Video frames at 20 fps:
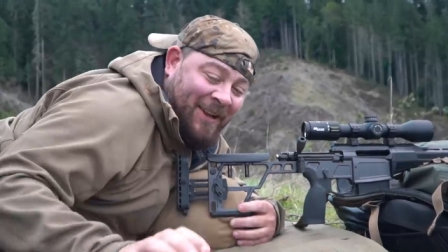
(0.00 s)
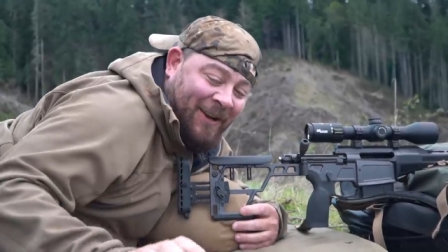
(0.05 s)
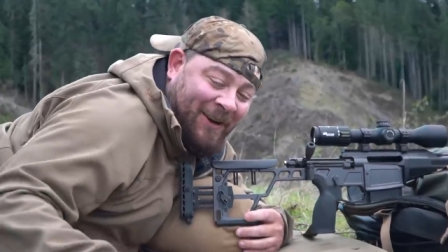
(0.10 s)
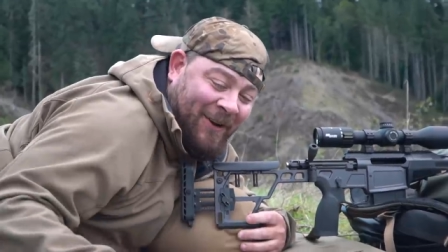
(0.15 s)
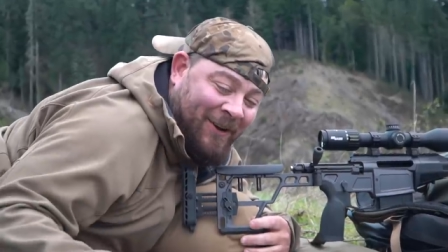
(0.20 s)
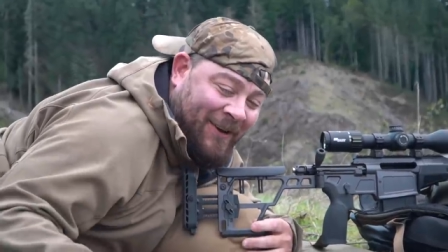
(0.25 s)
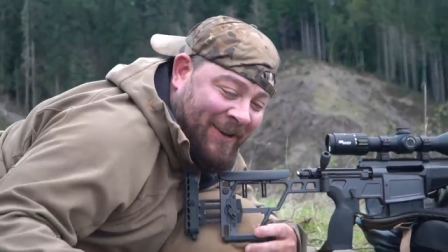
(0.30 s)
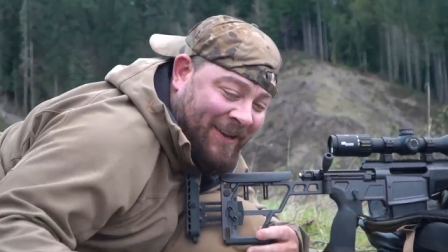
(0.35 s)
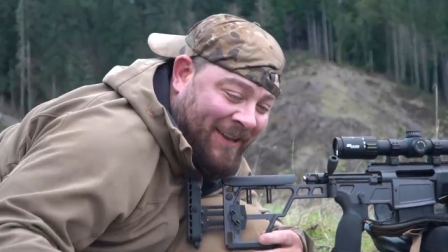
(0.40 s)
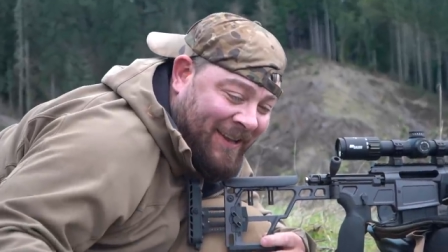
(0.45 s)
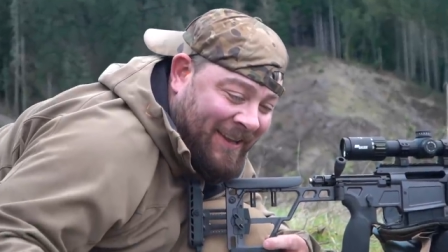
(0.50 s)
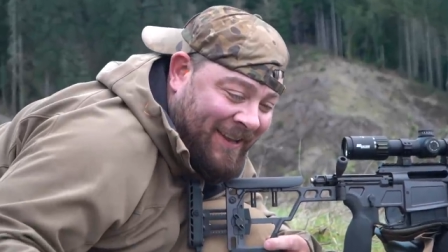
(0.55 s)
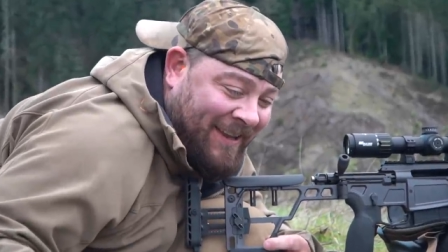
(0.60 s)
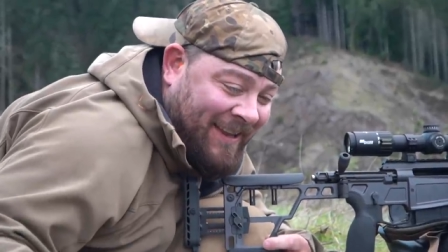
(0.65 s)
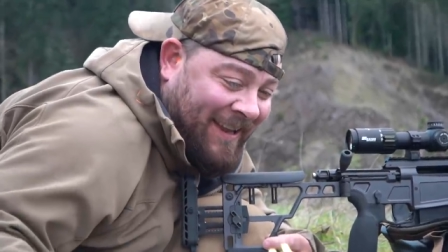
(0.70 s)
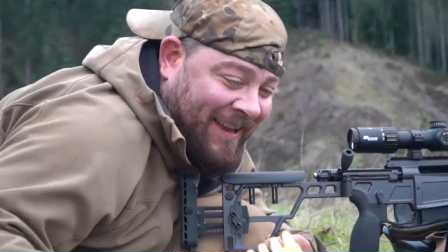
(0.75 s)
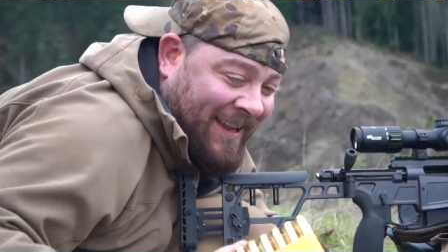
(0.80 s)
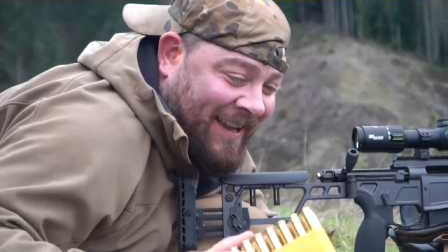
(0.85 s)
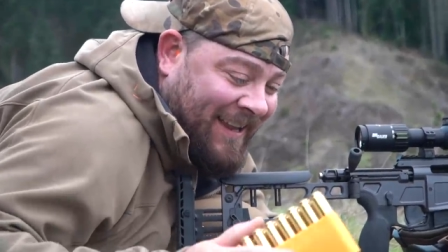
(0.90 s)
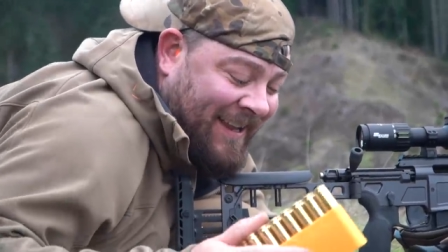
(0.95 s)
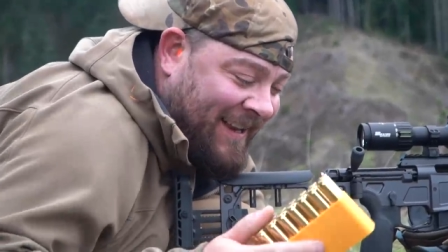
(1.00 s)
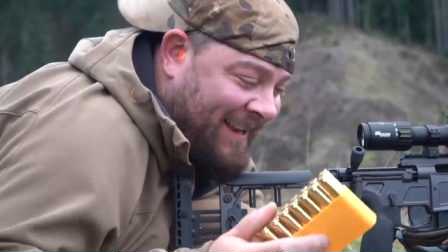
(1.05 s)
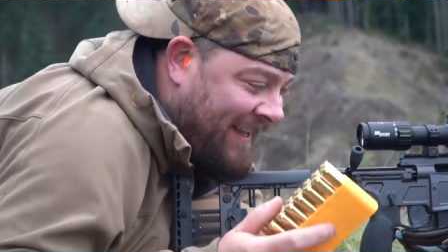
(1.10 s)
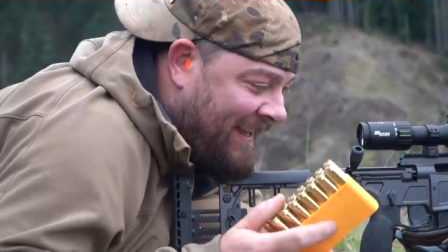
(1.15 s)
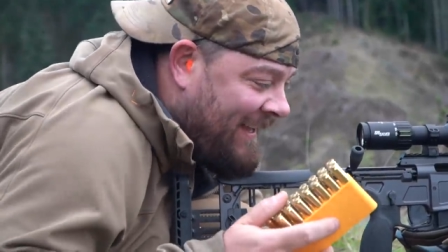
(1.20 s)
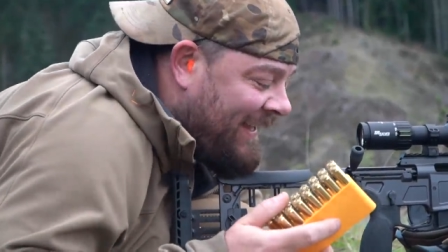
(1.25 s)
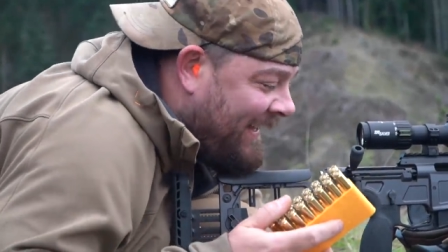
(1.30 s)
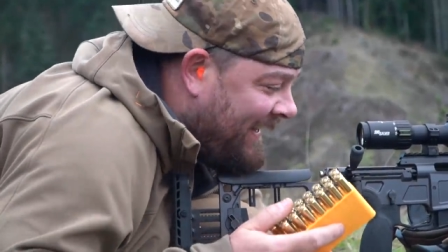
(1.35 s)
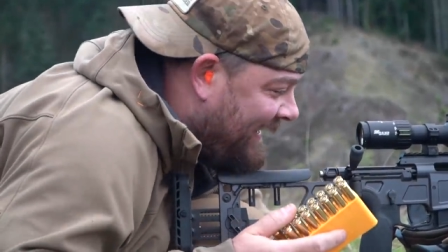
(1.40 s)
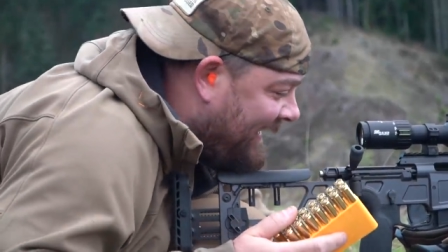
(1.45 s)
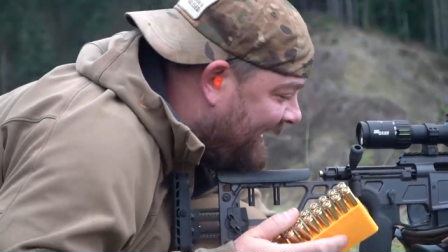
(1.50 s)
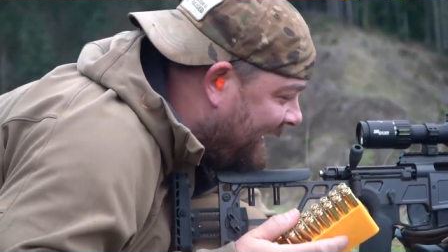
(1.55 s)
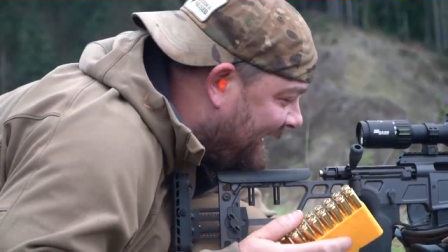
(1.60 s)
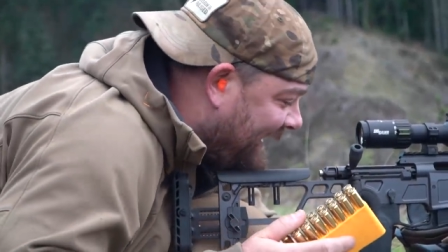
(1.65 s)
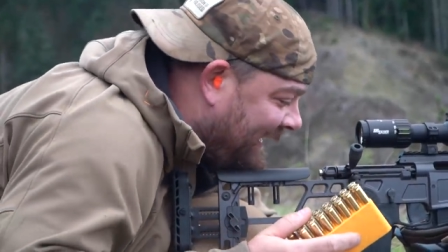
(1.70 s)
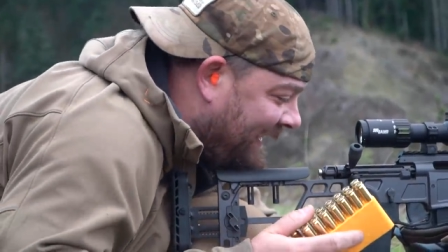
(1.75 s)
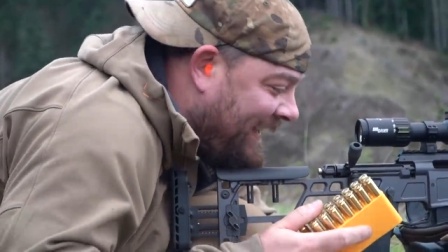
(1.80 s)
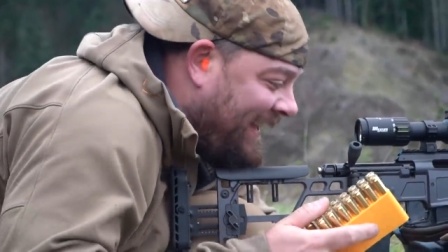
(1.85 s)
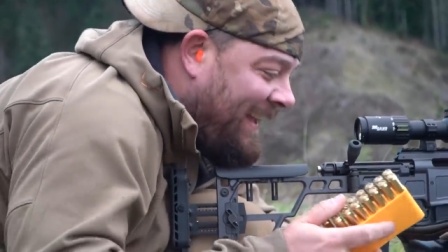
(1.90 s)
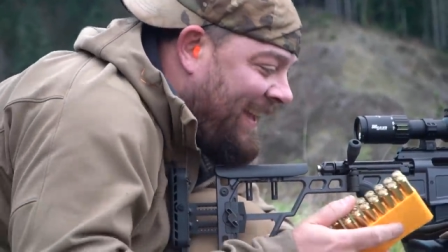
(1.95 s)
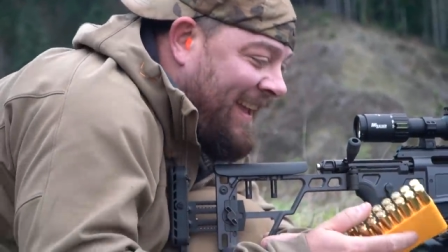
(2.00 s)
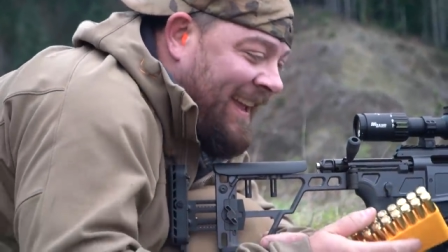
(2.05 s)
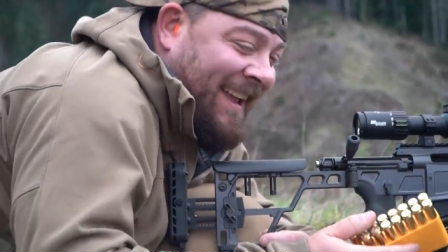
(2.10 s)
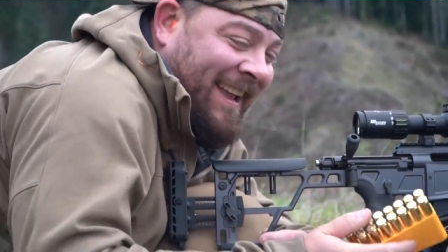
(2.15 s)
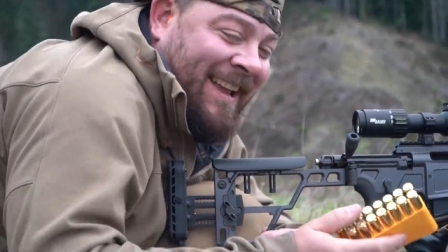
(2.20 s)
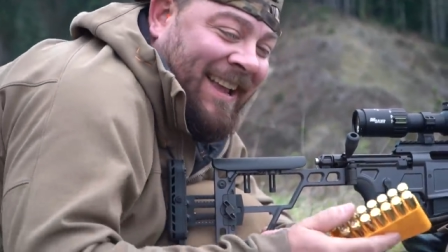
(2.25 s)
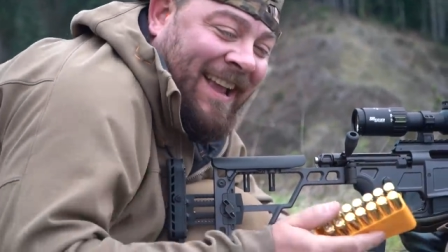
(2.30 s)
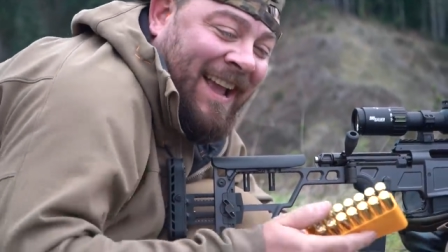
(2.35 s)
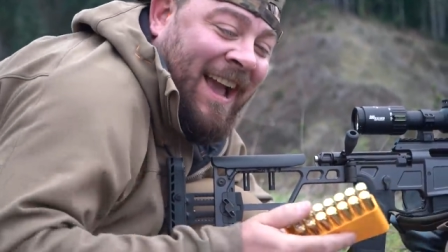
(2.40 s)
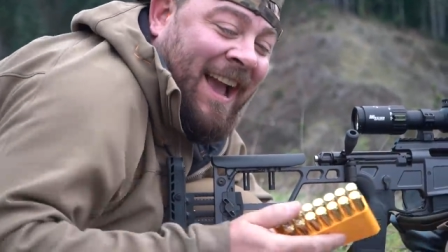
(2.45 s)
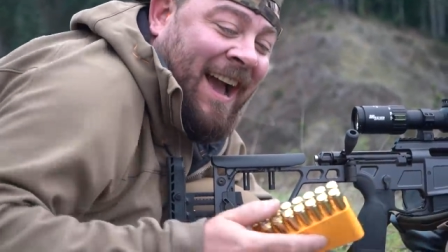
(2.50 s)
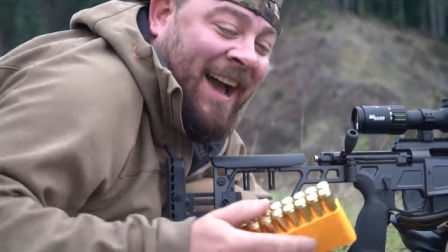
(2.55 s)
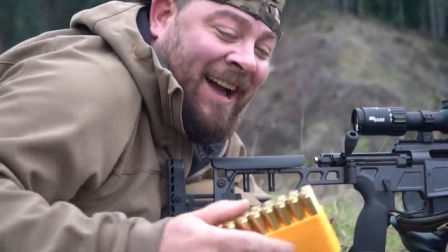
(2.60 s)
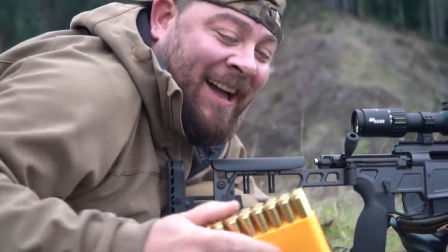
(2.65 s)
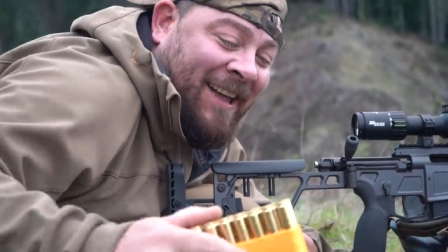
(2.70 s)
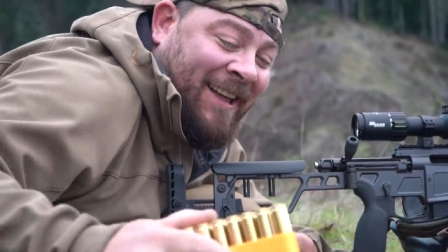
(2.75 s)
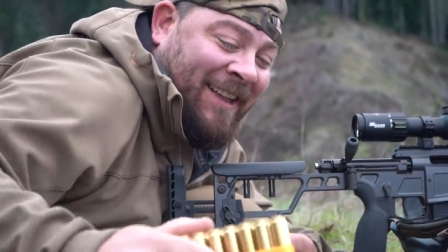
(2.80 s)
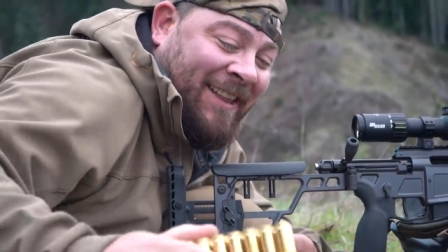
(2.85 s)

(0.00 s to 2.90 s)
so, it yeah,